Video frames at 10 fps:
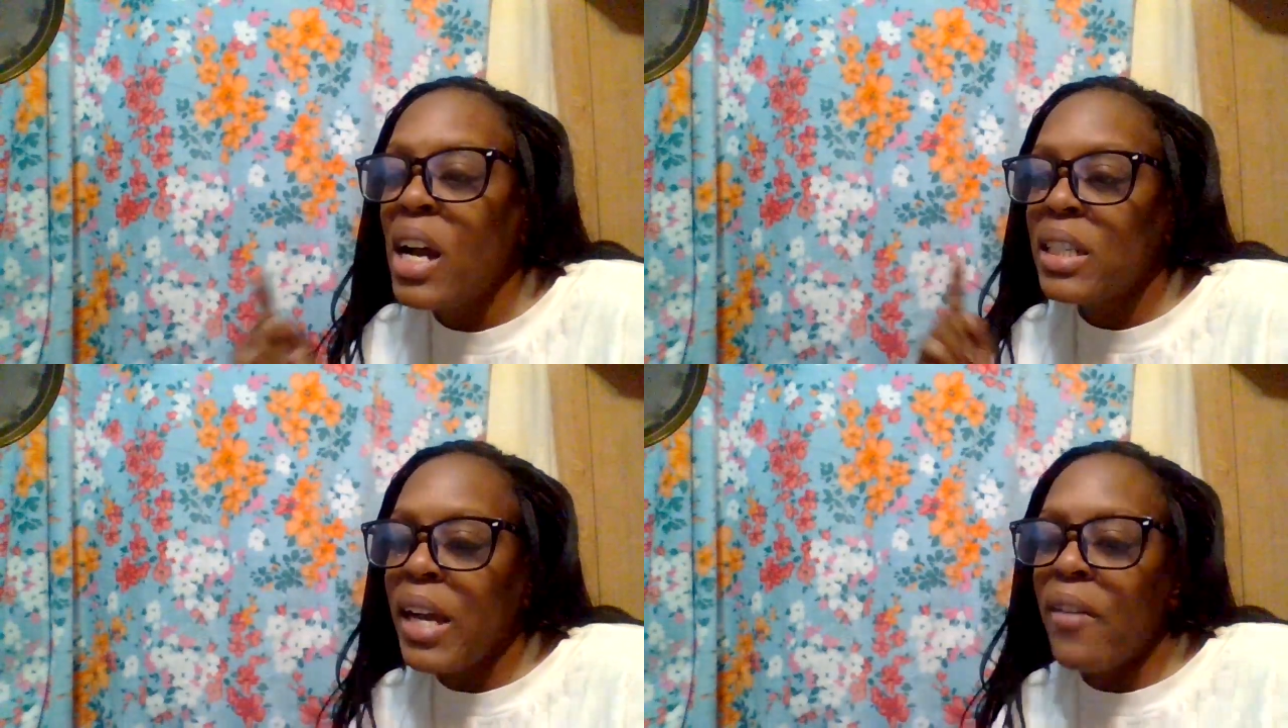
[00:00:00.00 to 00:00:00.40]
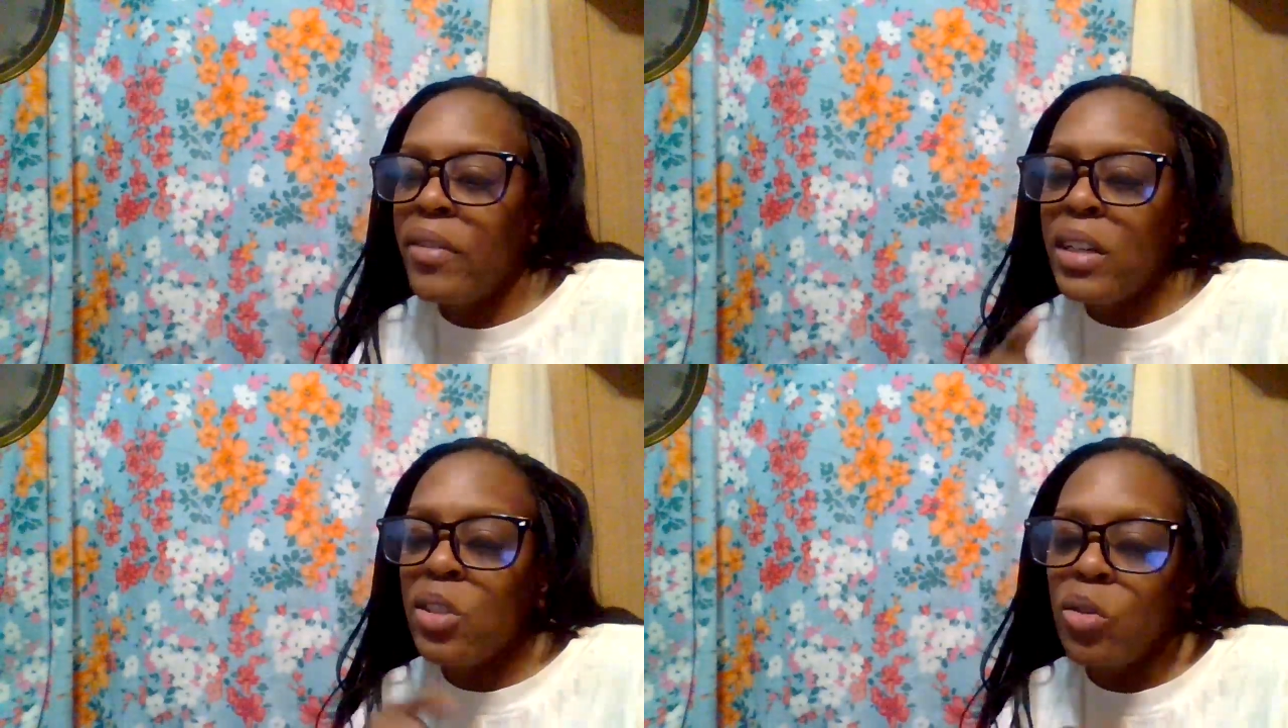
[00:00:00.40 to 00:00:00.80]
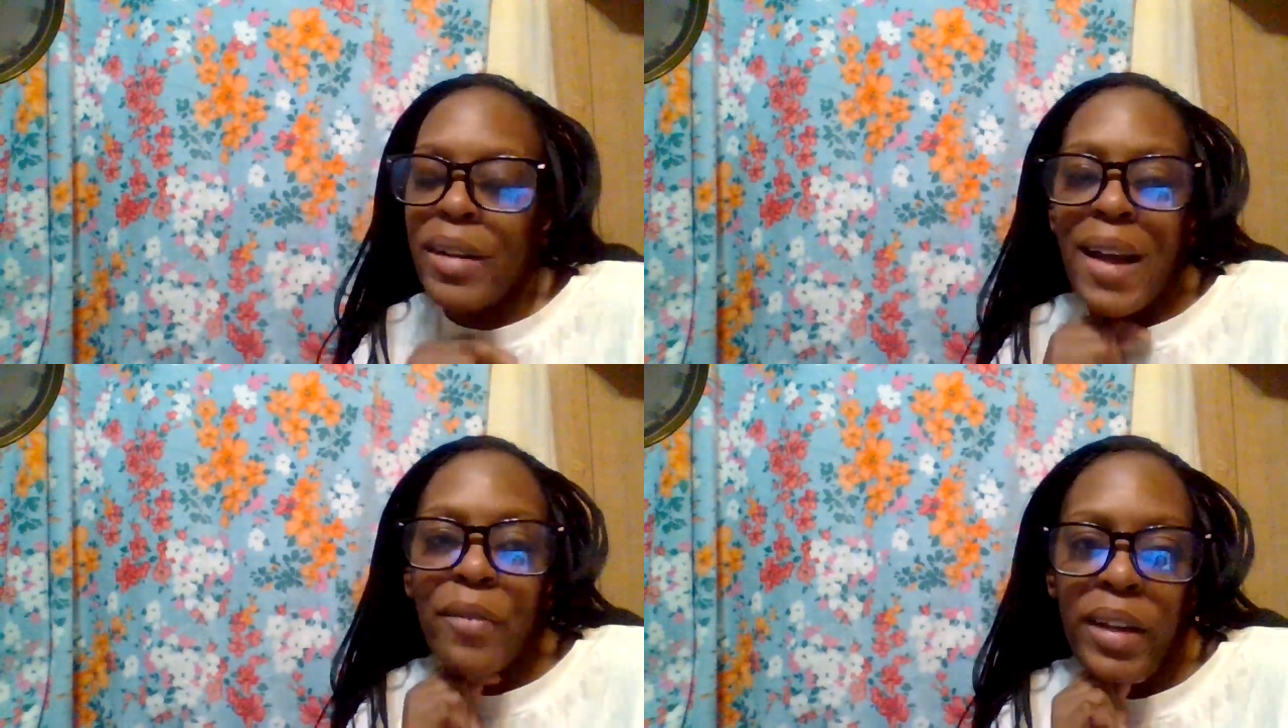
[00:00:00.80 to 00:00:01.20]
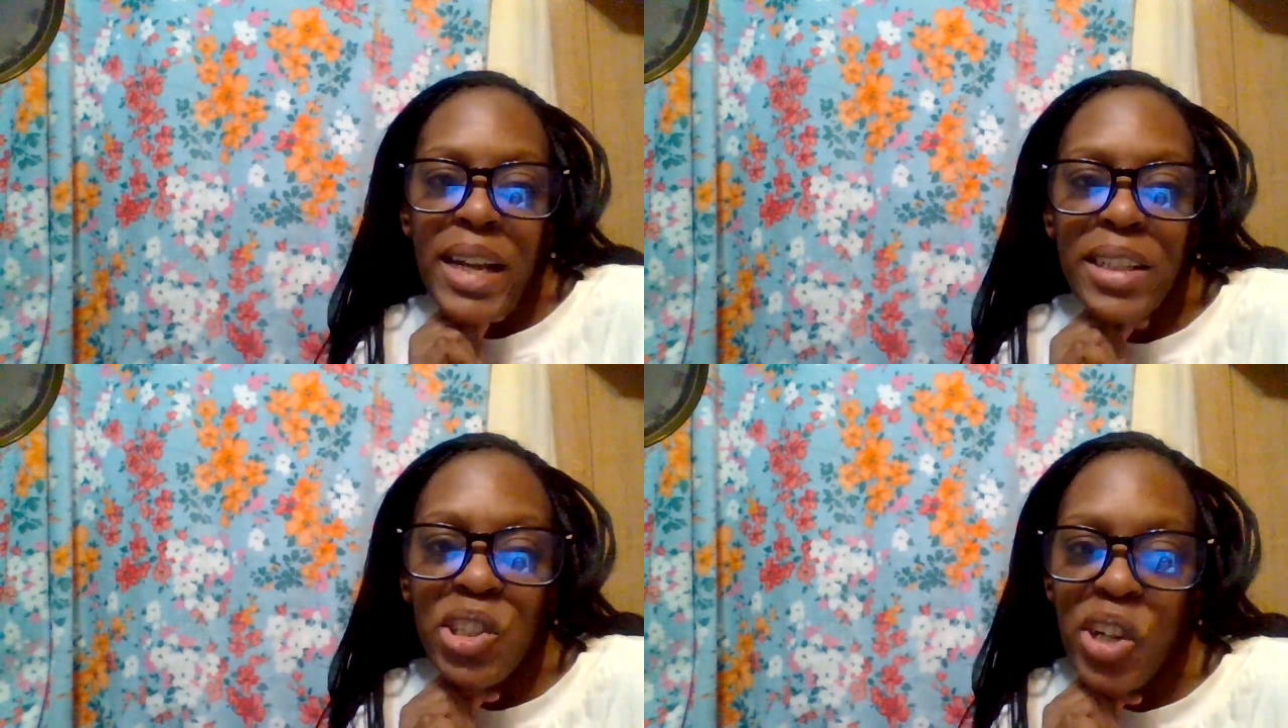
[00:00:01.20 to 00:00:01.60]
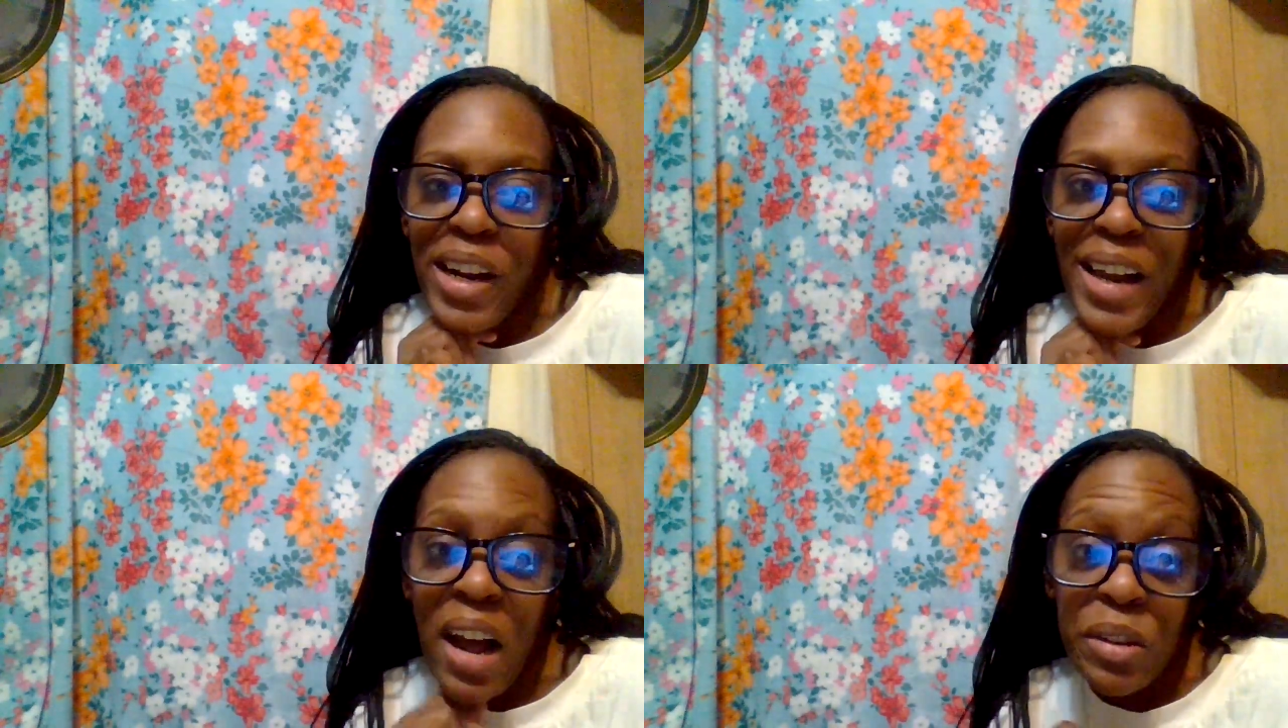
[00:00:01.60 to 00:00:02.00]
definitely do not forget to
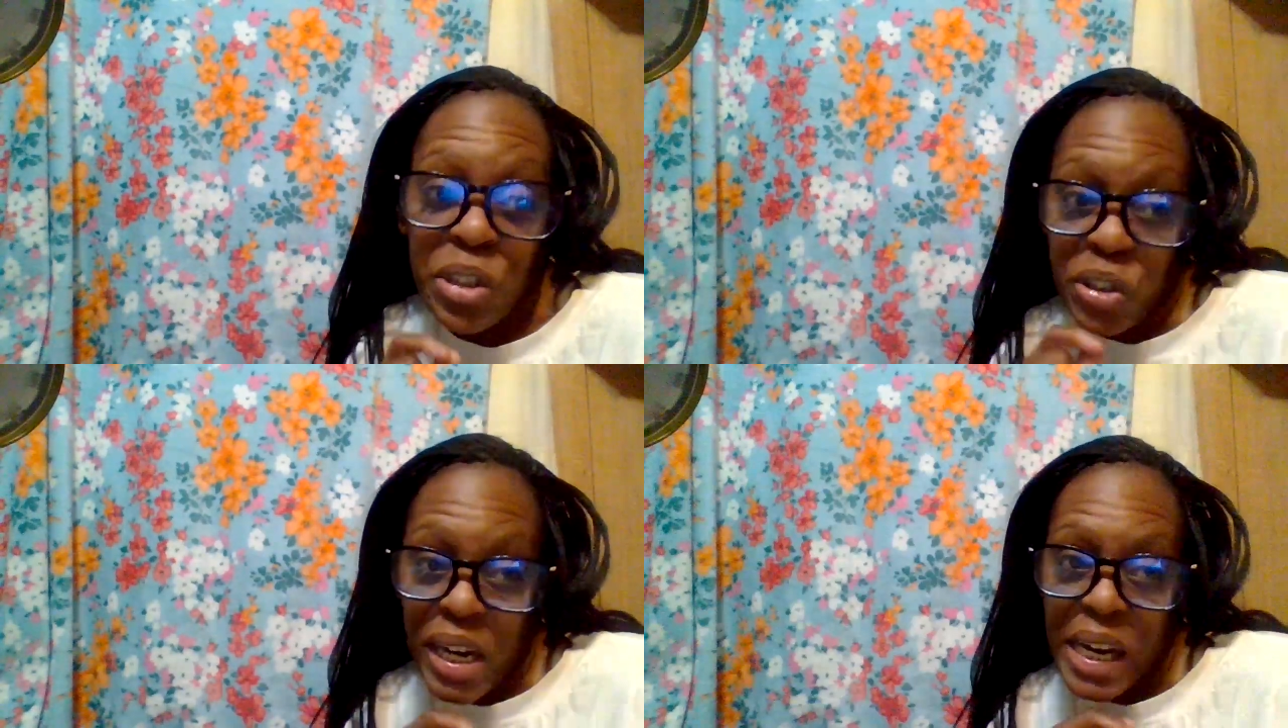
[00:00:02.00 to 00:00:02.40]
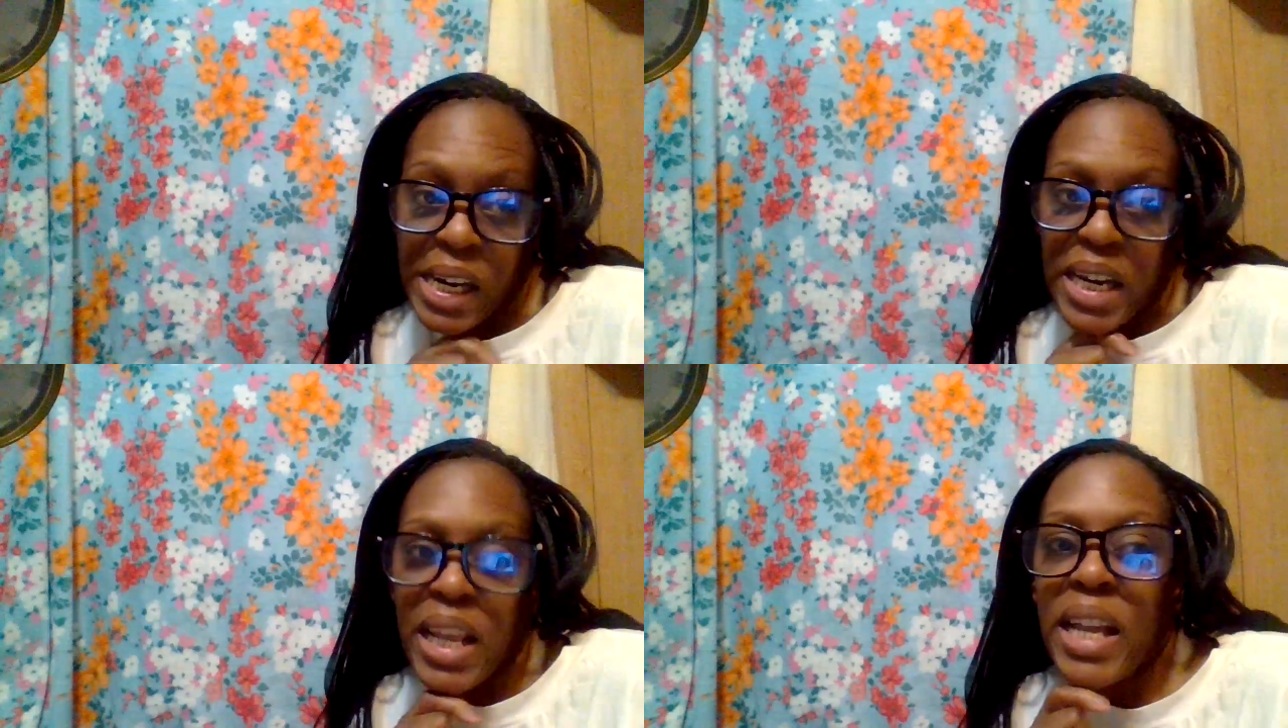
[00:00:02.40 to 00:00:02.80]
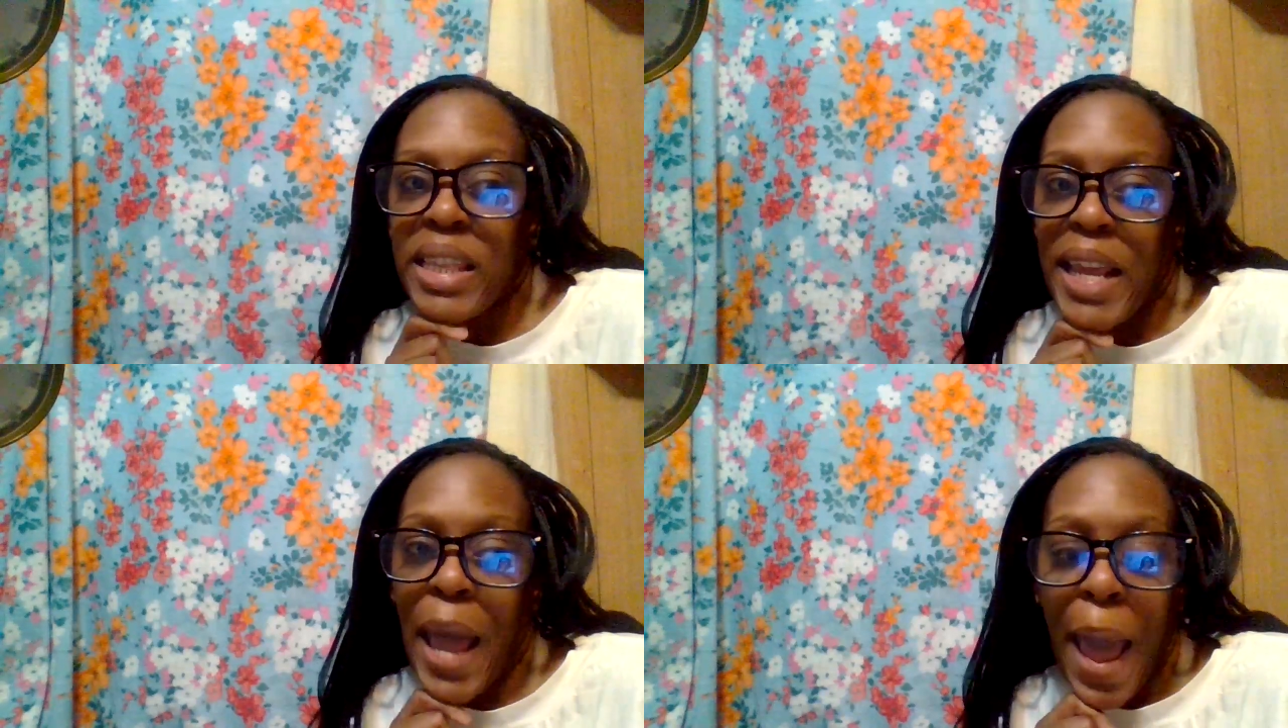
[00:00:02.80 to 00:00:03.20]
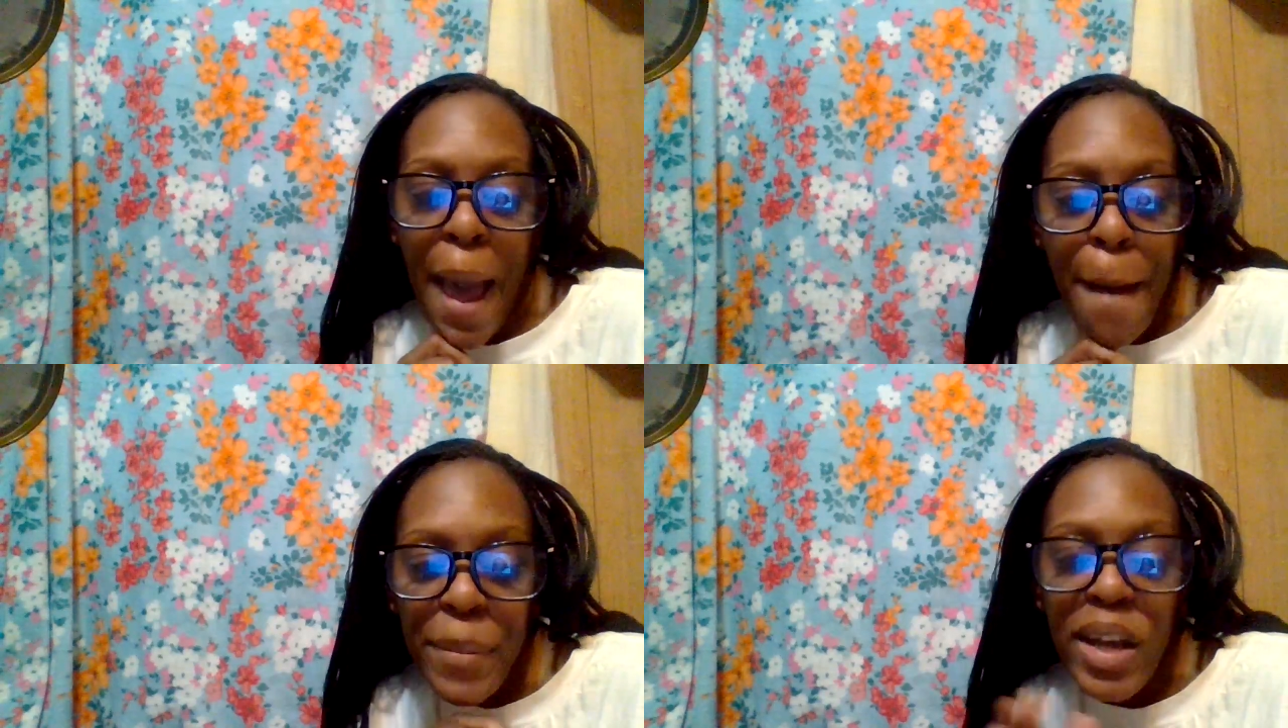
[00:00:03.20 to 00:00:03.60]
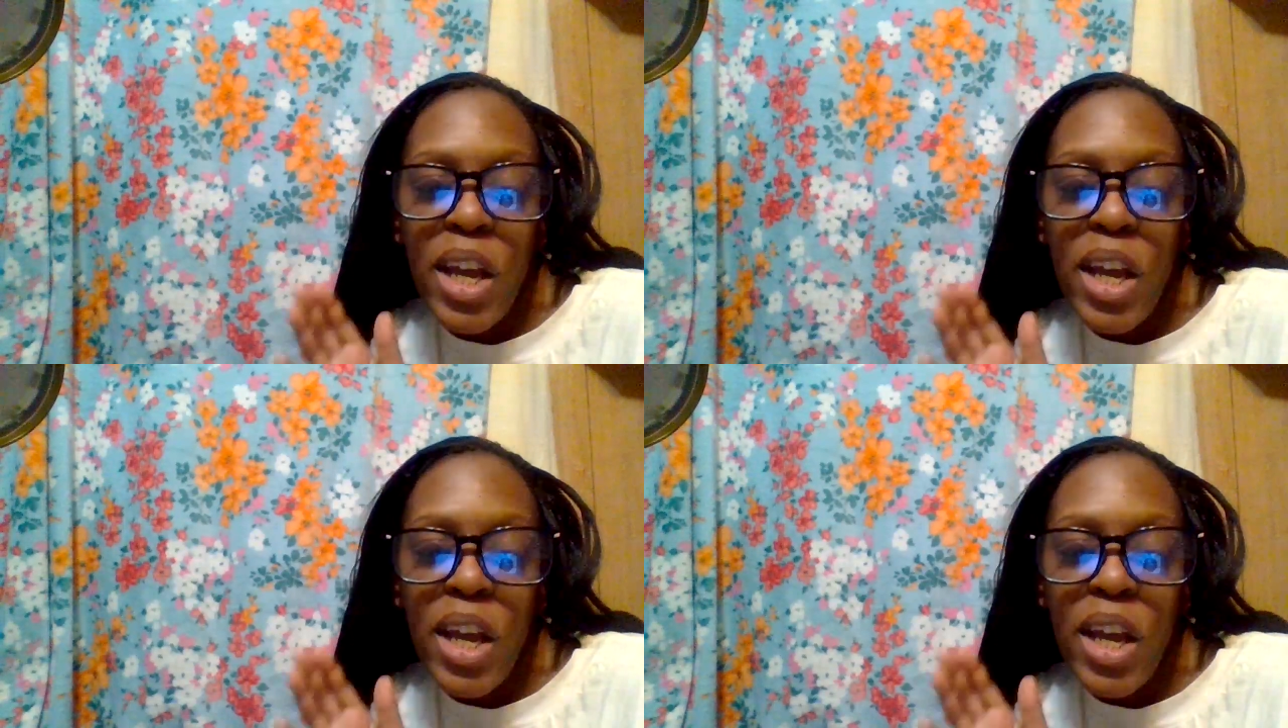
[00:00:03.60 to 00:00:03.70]
check out shein on the app